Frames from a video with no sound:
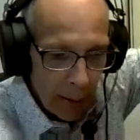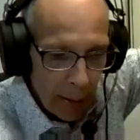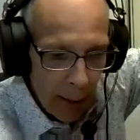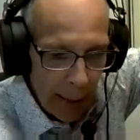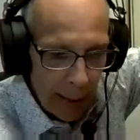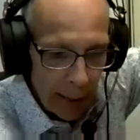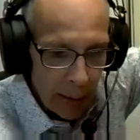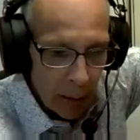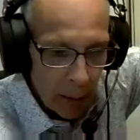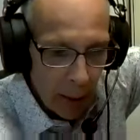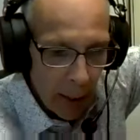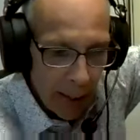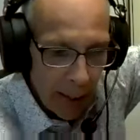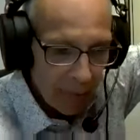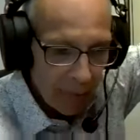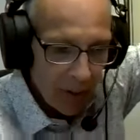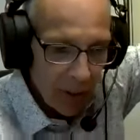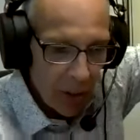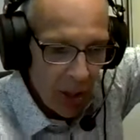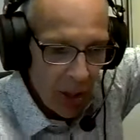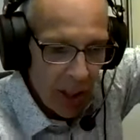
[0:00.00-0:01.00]
And a lot
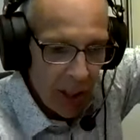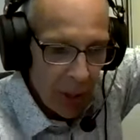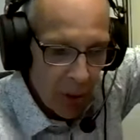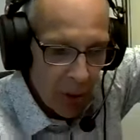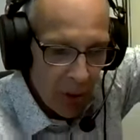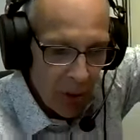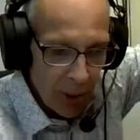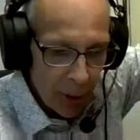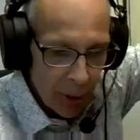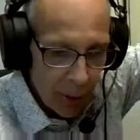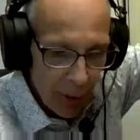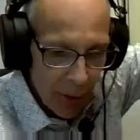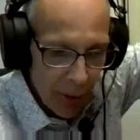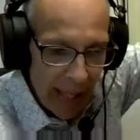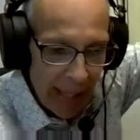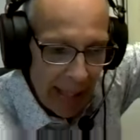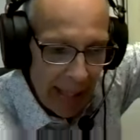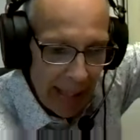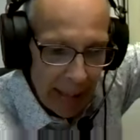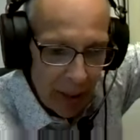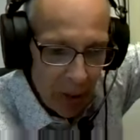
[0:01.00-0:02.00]
of us consider
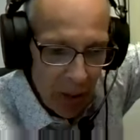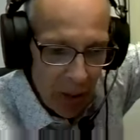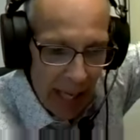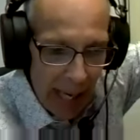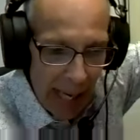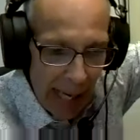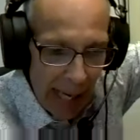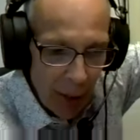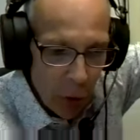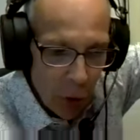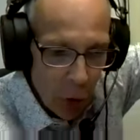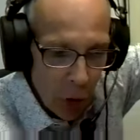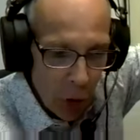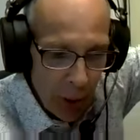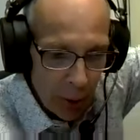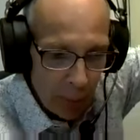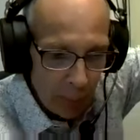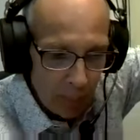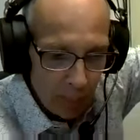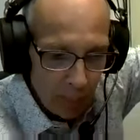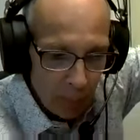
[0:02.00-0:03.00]
that its
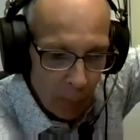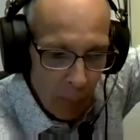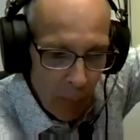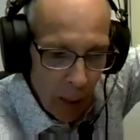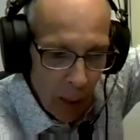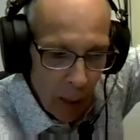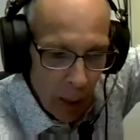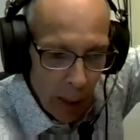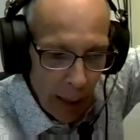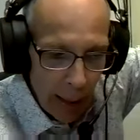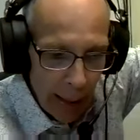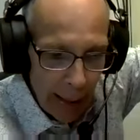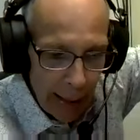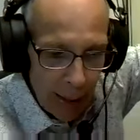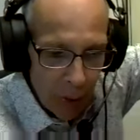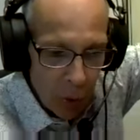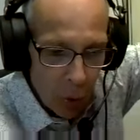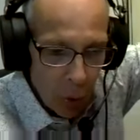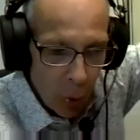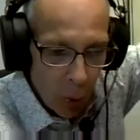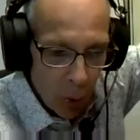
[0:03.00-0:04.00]
action
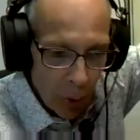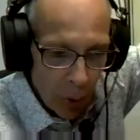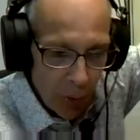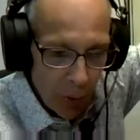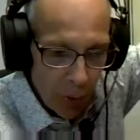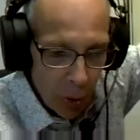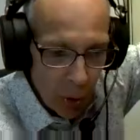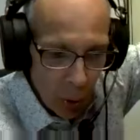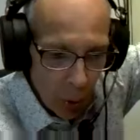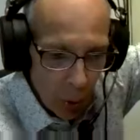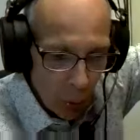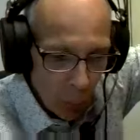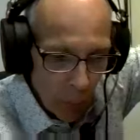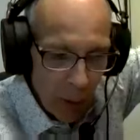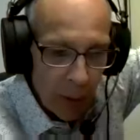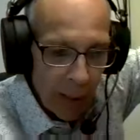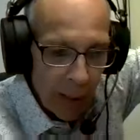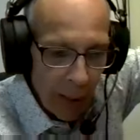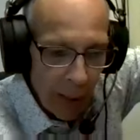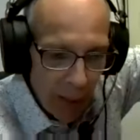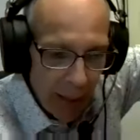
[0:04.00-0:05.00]
is also,
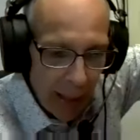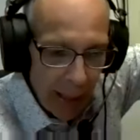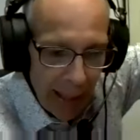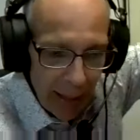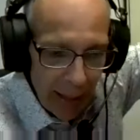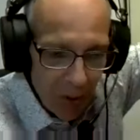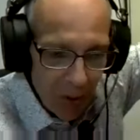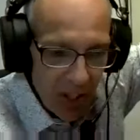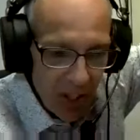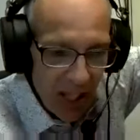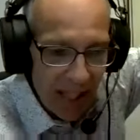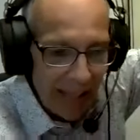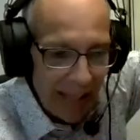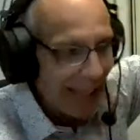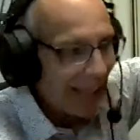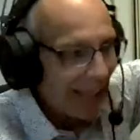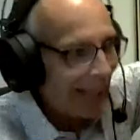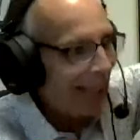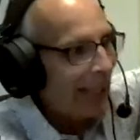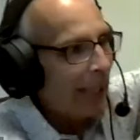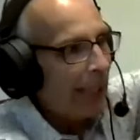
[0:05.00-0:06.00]
well, anyway,
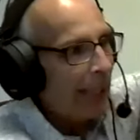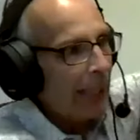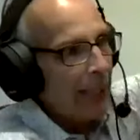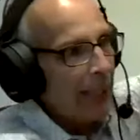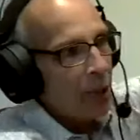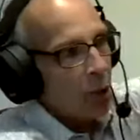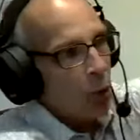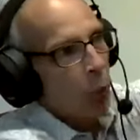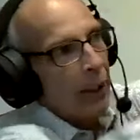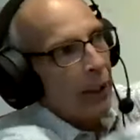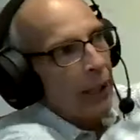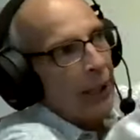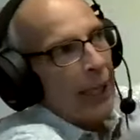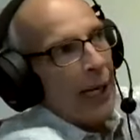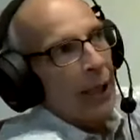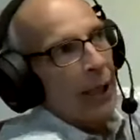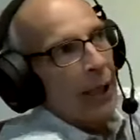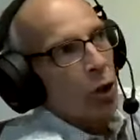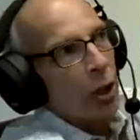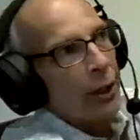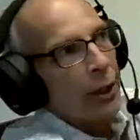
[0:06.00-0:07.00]
extending the knee is what it
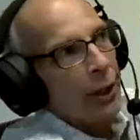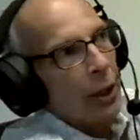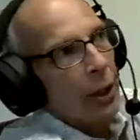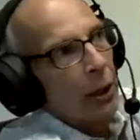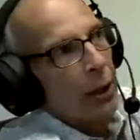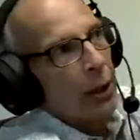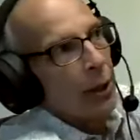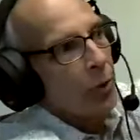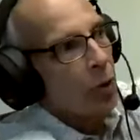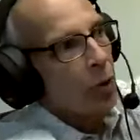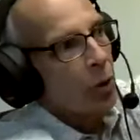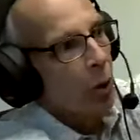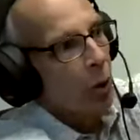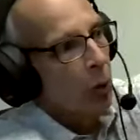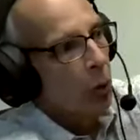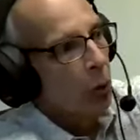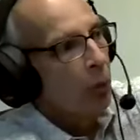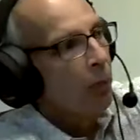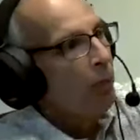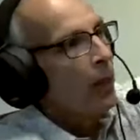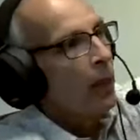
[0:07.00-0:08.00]
actually does.
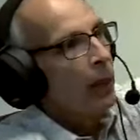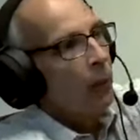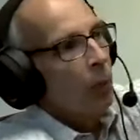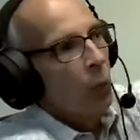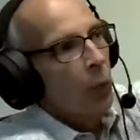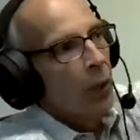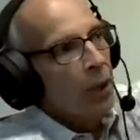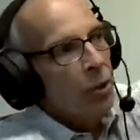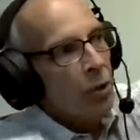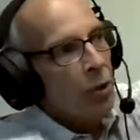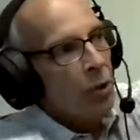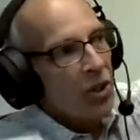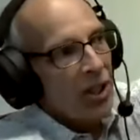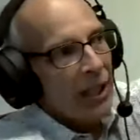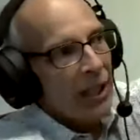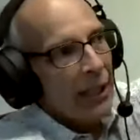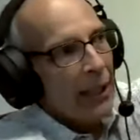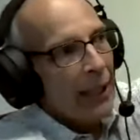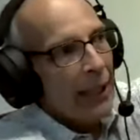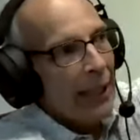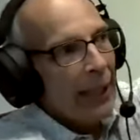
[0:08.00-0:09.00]
So when you
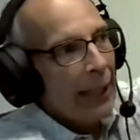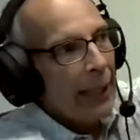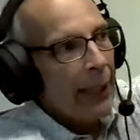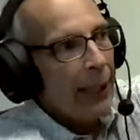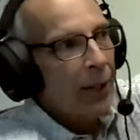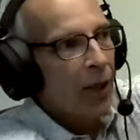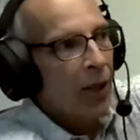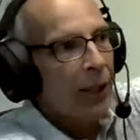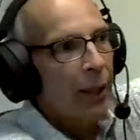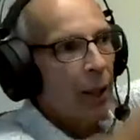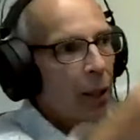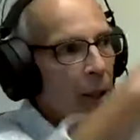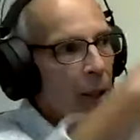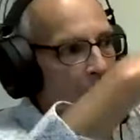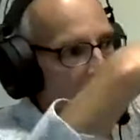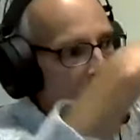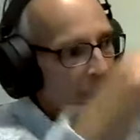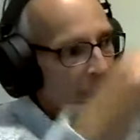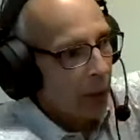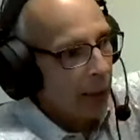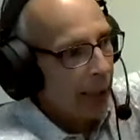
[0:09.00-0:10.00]
see knee, think
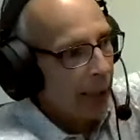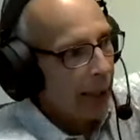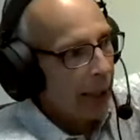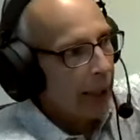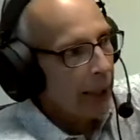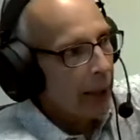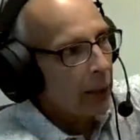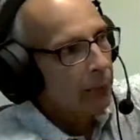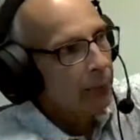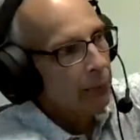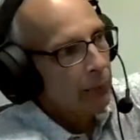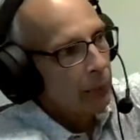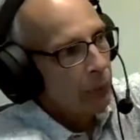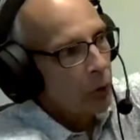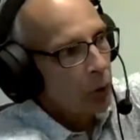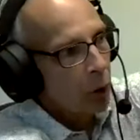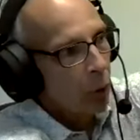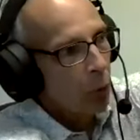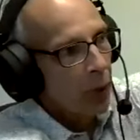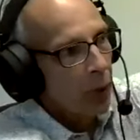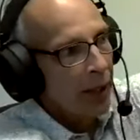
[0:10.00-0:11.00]
of leg.
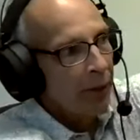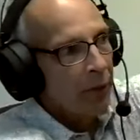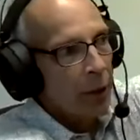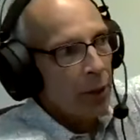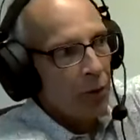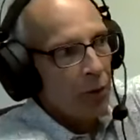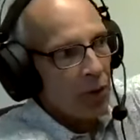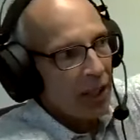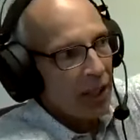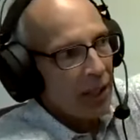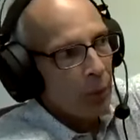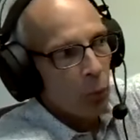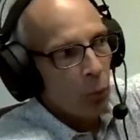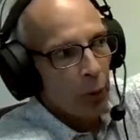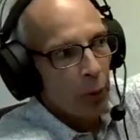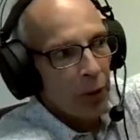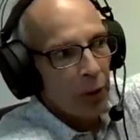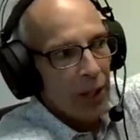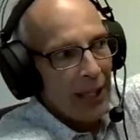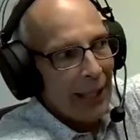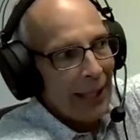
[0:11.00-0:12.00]
So whenever you see the
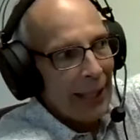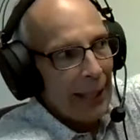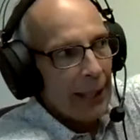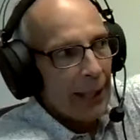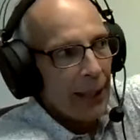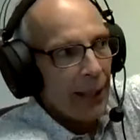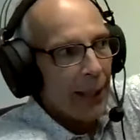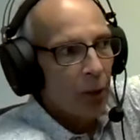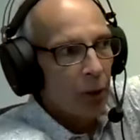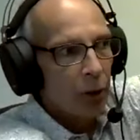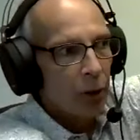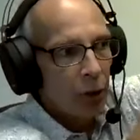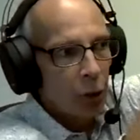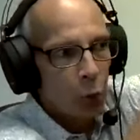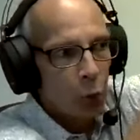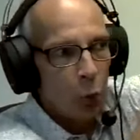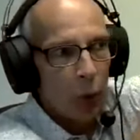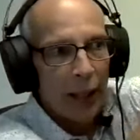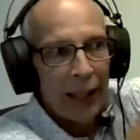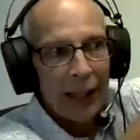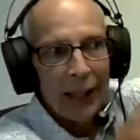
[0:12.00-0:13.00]
word knee in there, just
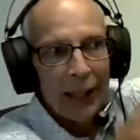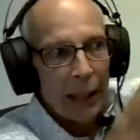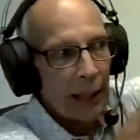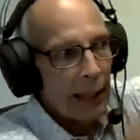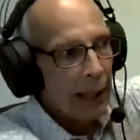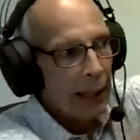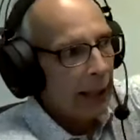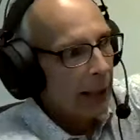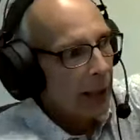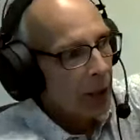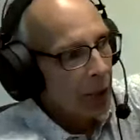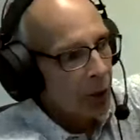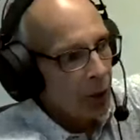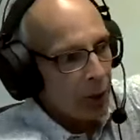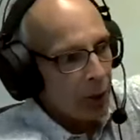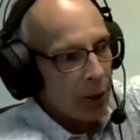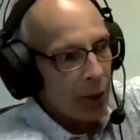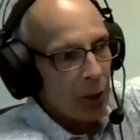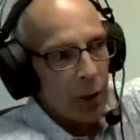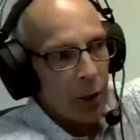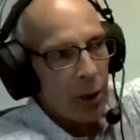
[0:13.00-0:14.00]
write leg, because
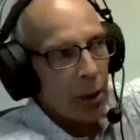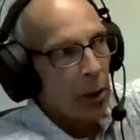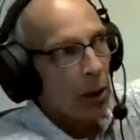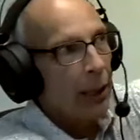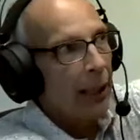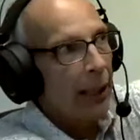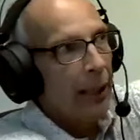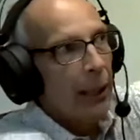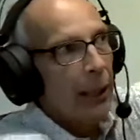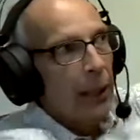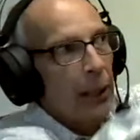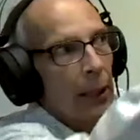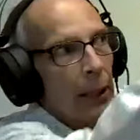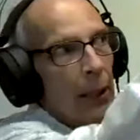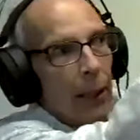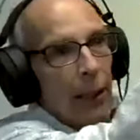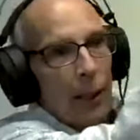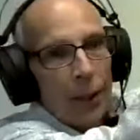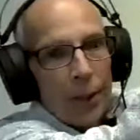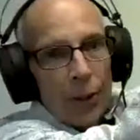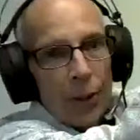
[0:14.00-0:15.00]
this is the leg,
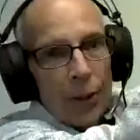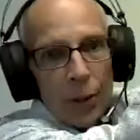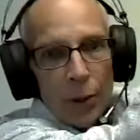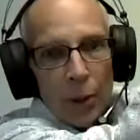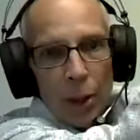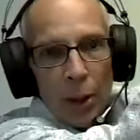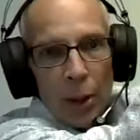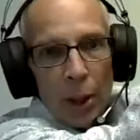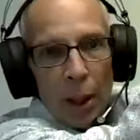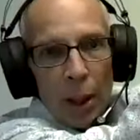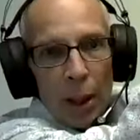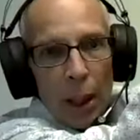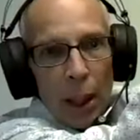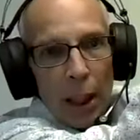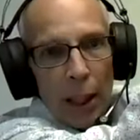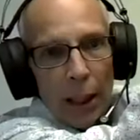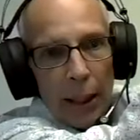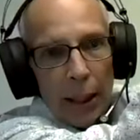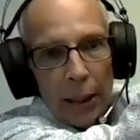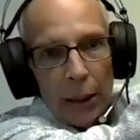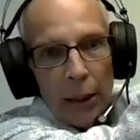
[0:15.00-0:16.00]
this is the
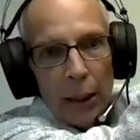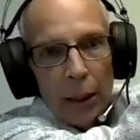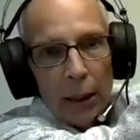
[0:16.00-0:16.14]
thigh.